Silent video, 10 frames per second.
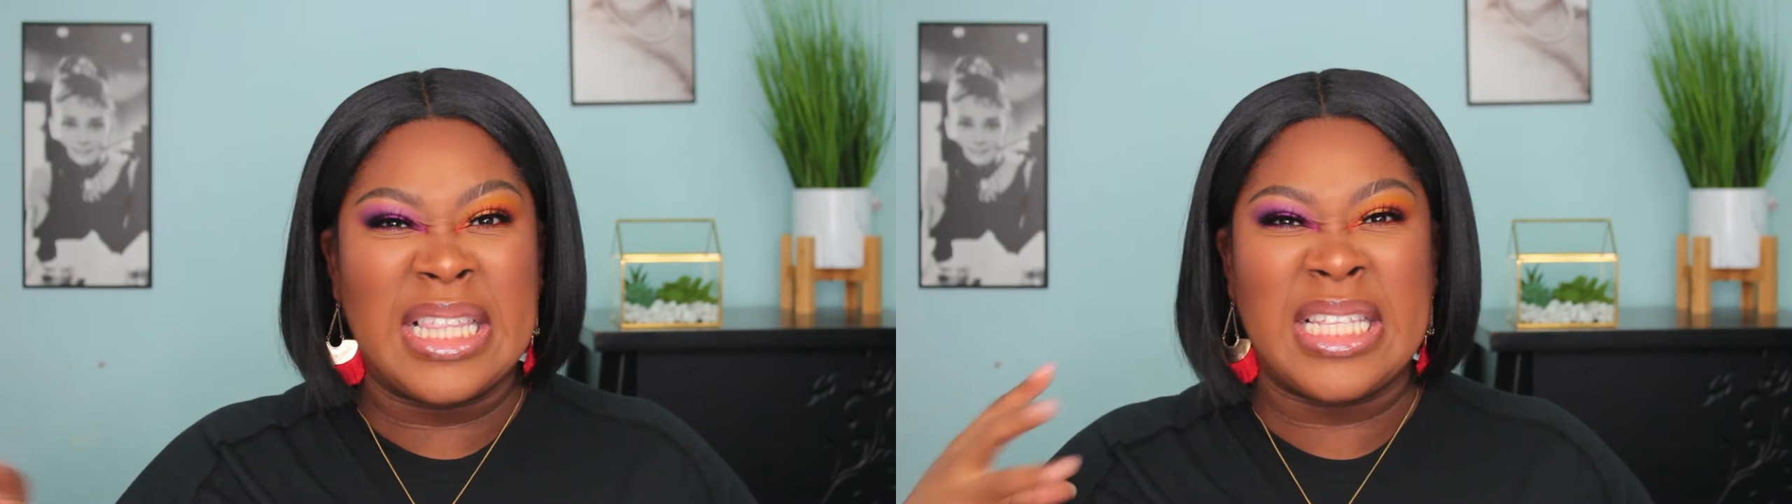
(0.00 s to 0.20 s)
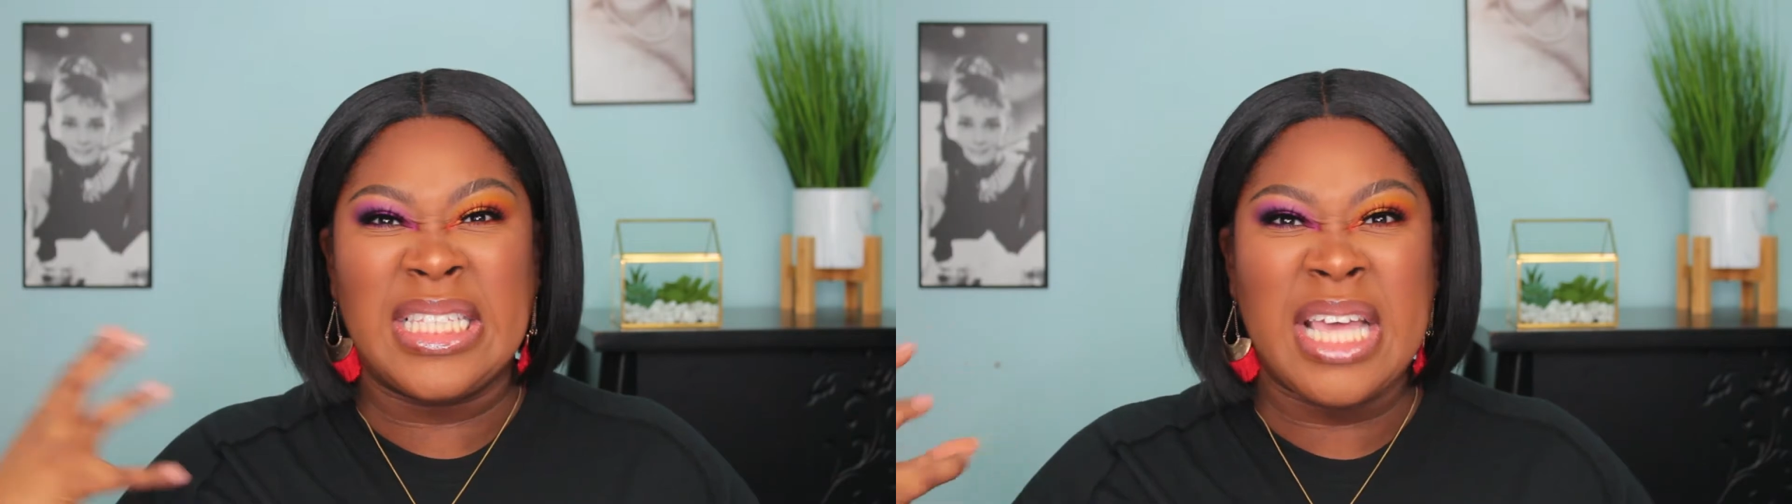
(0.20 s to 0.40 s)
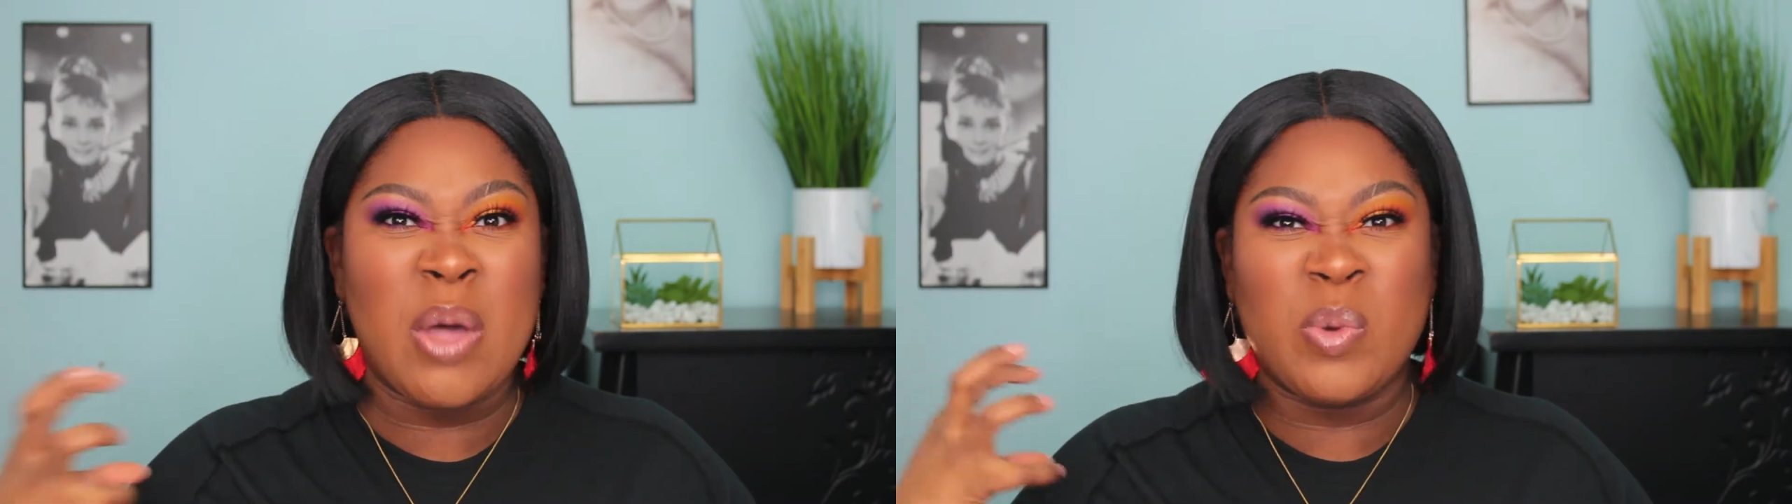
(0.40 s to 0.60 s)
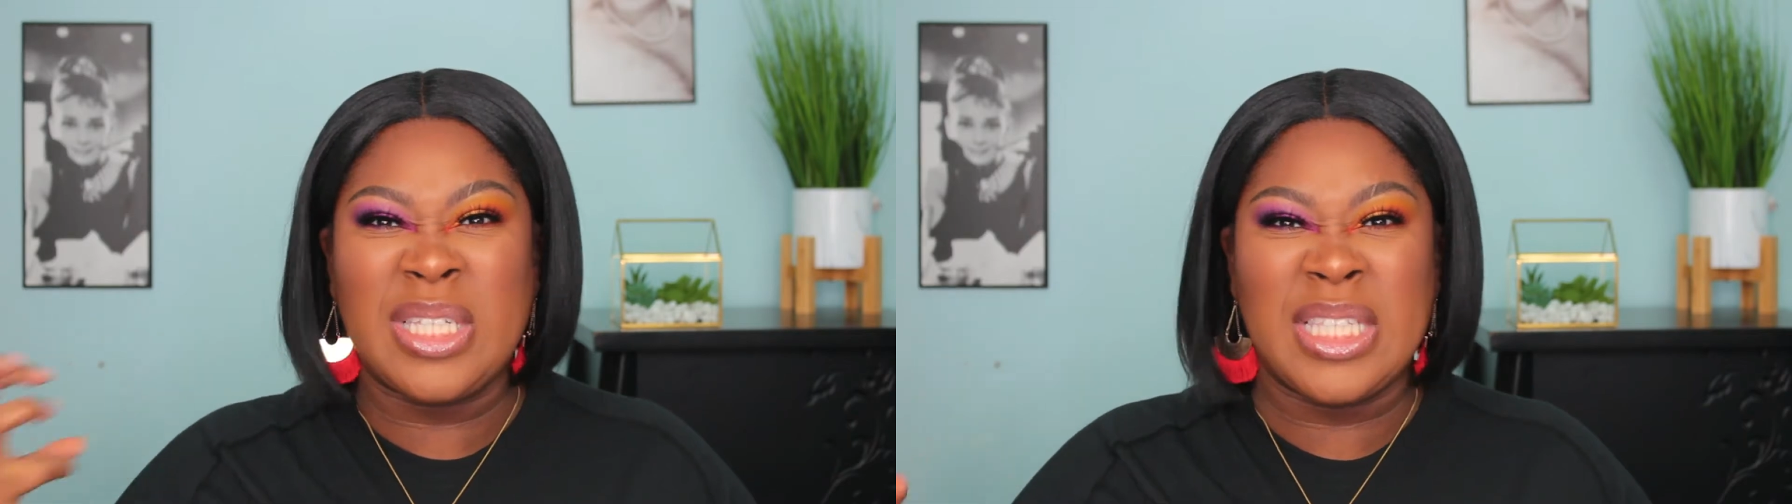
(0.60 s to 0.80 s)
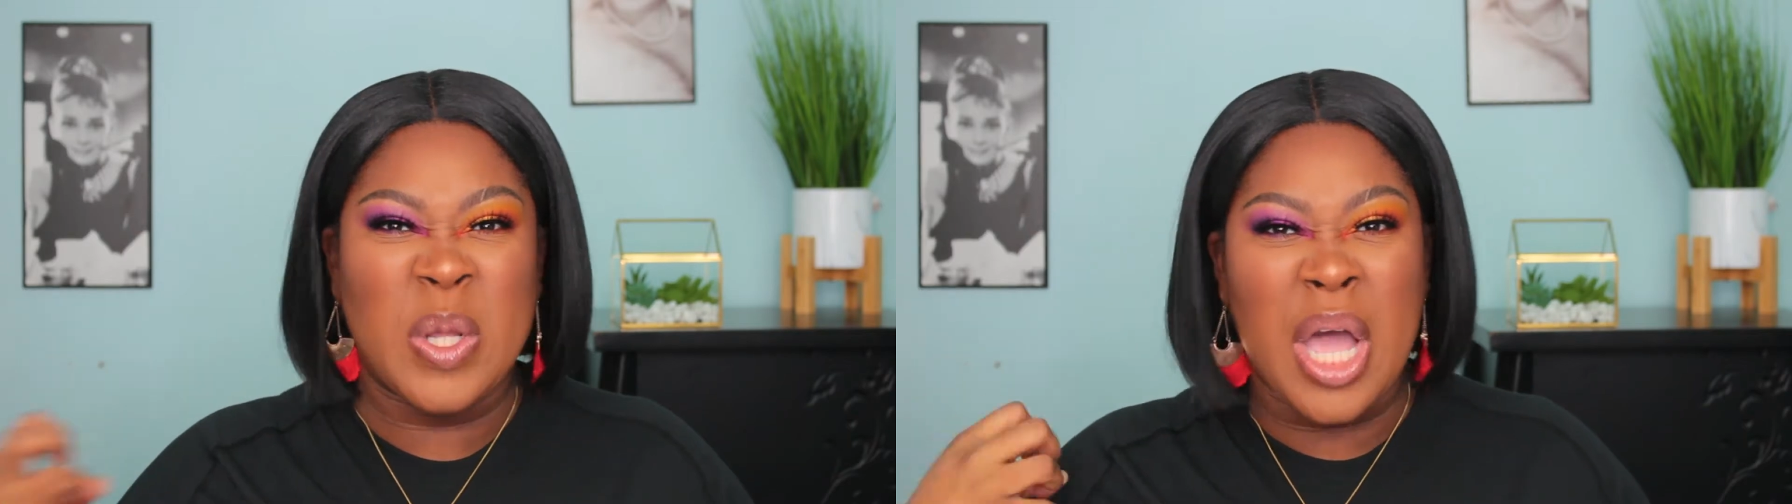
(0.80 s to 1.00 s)
the sound was
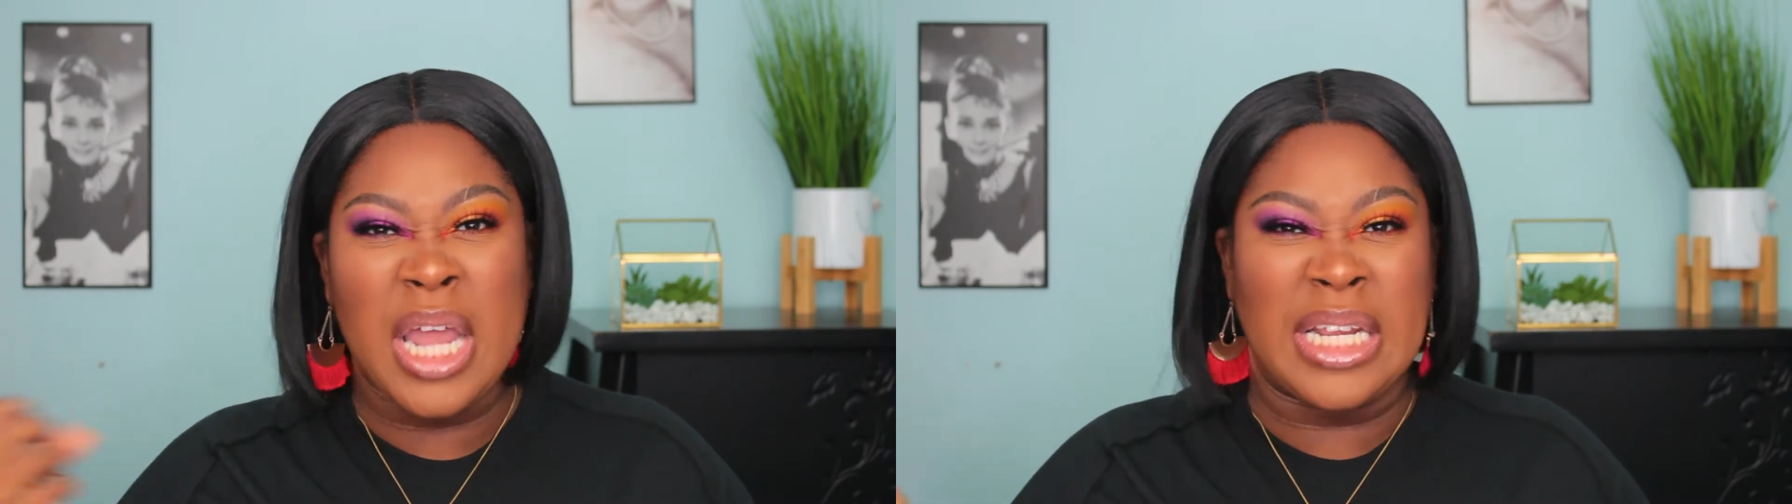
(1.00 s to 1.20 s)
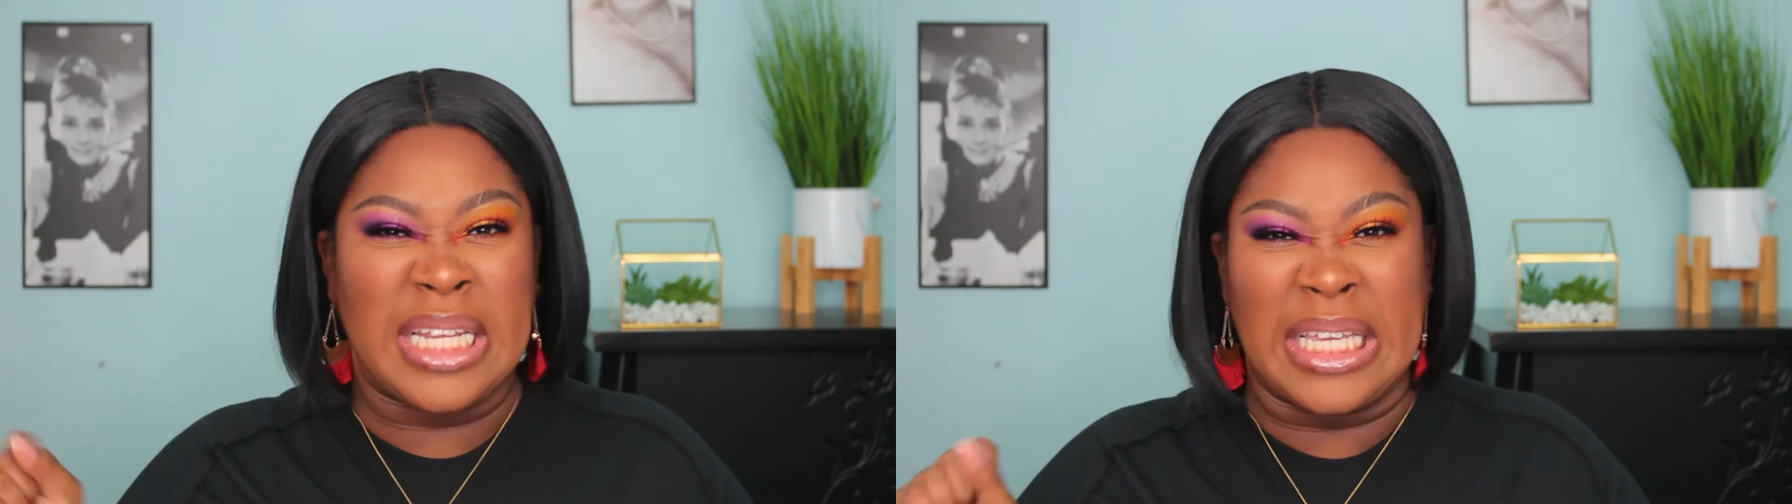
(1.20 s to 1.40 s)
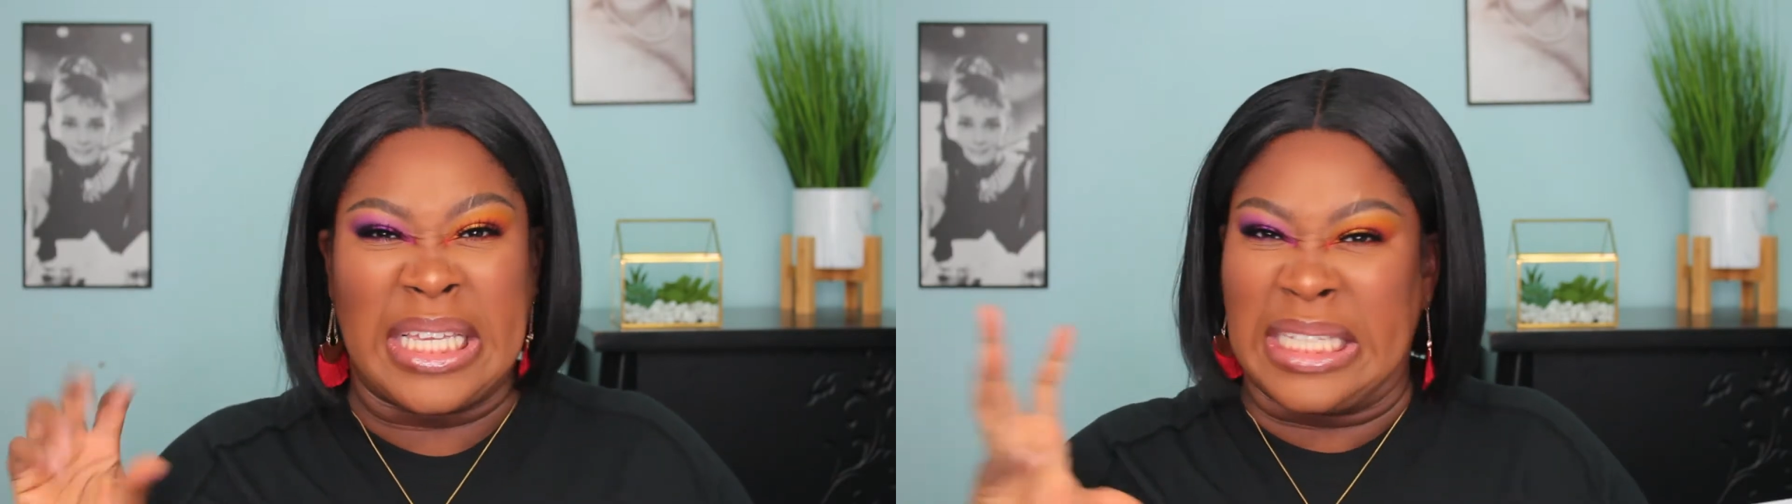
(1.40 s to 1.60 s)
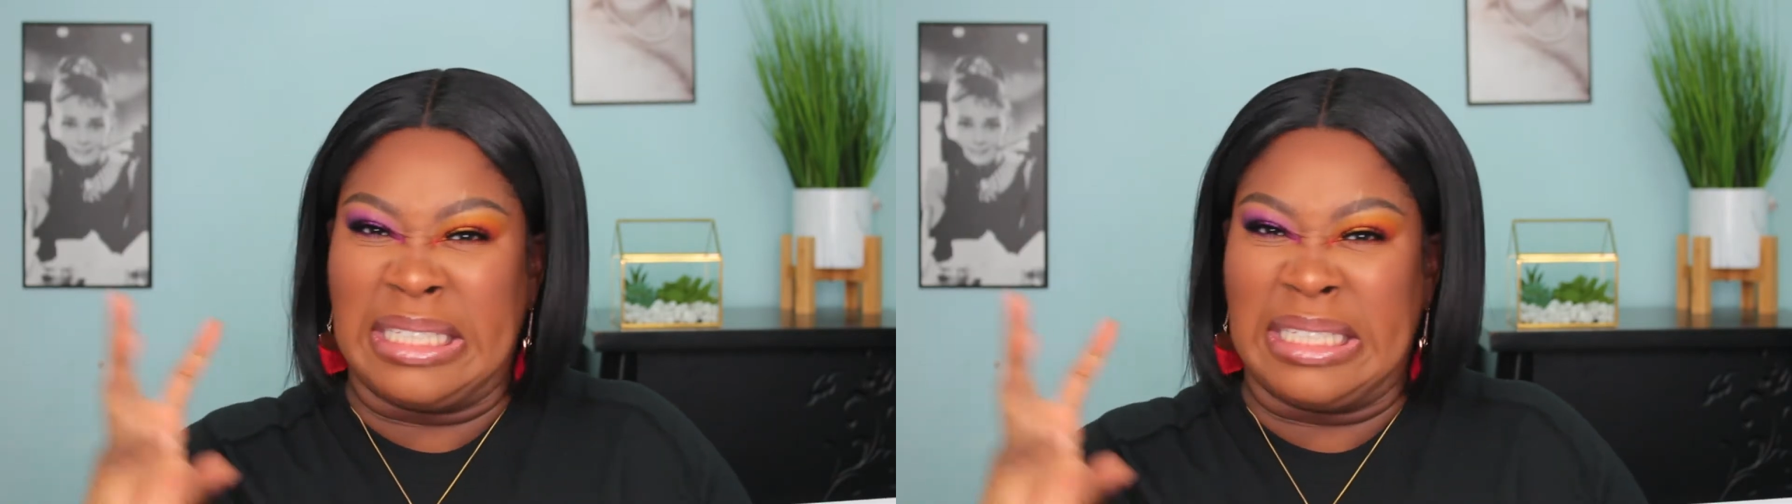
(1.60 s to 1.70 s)
still kind of like